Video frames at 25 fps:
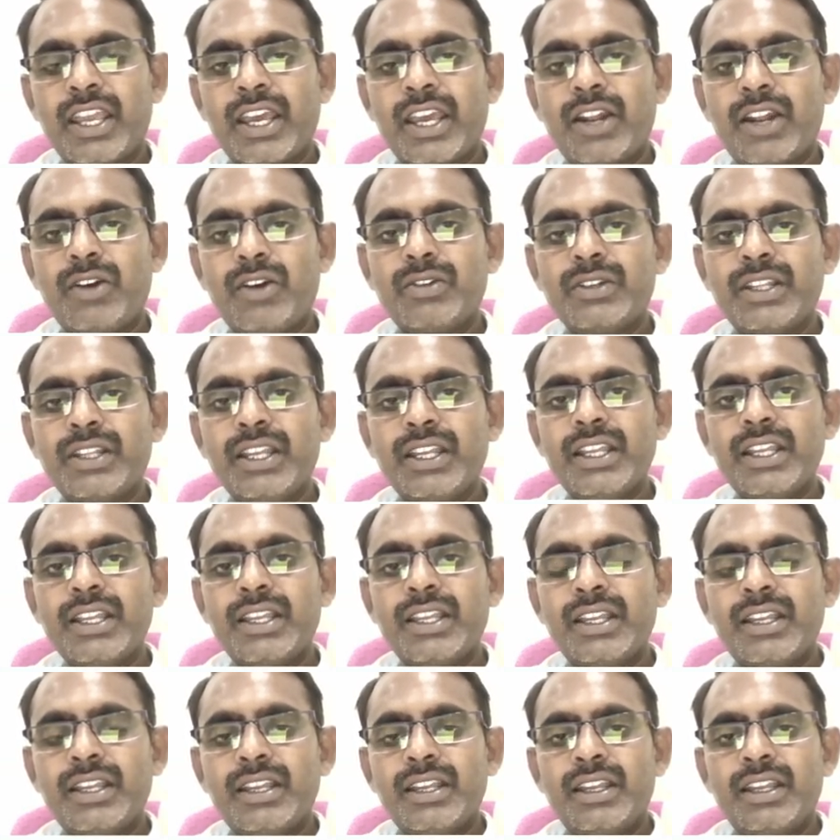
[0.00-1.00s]
around the
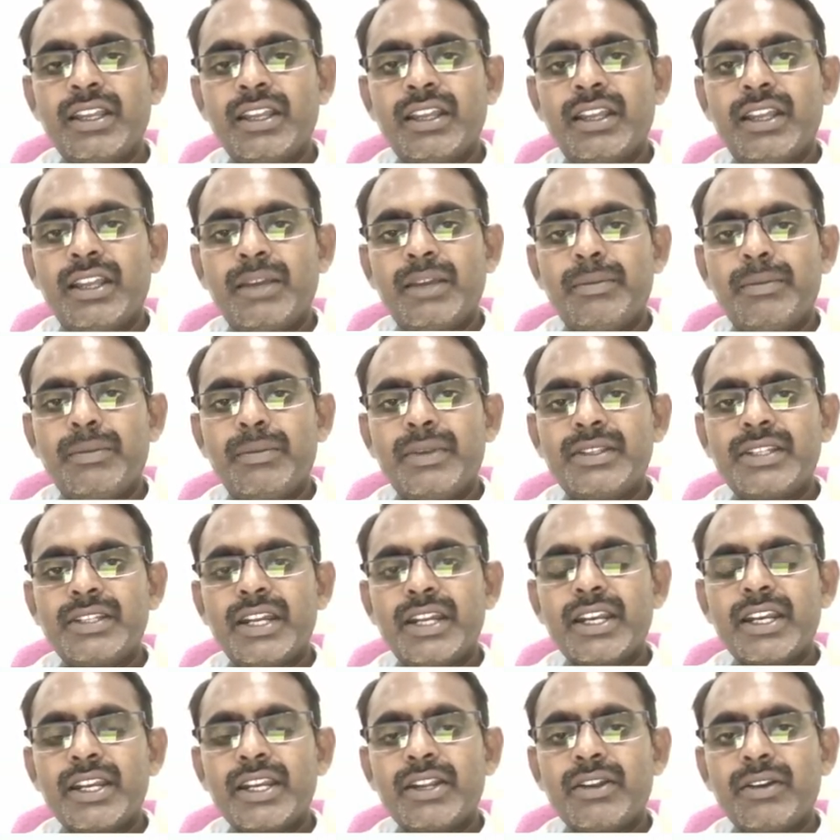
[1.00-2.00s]

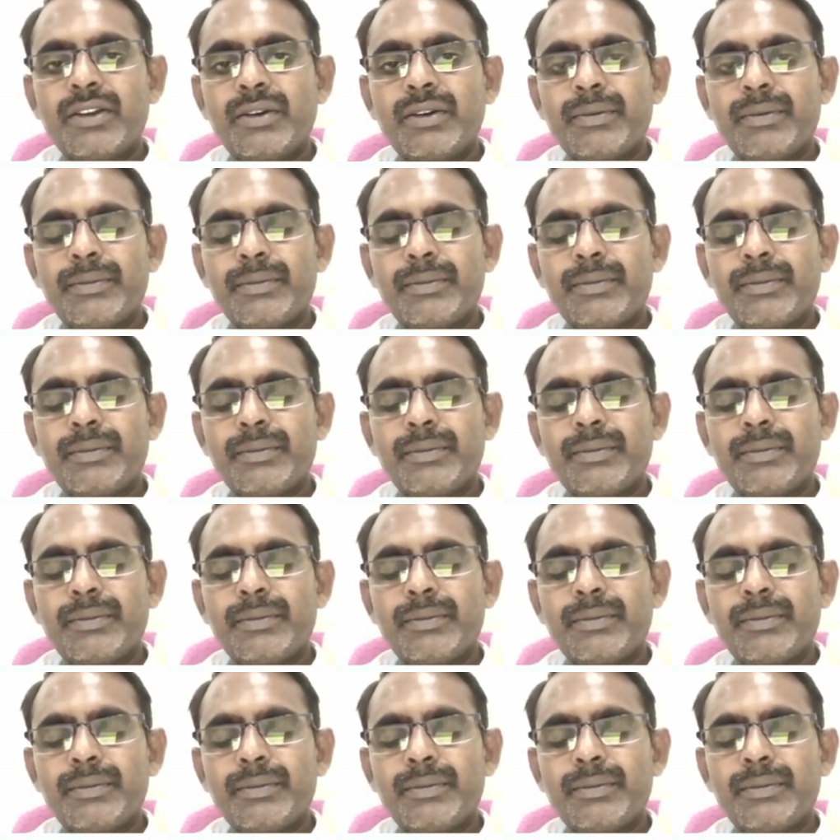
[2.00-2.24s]
measured